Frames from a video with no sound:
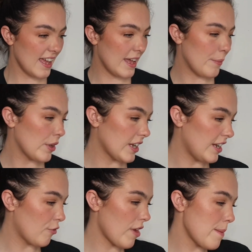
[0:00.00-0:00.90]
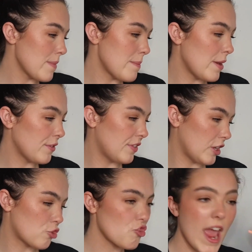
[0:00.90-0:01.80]
And we're gonna rip my mouth
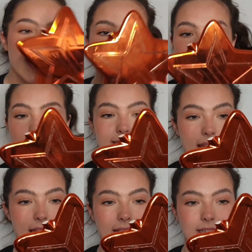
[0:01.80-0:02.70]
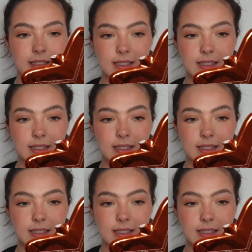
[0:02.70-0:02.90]
to shreds today.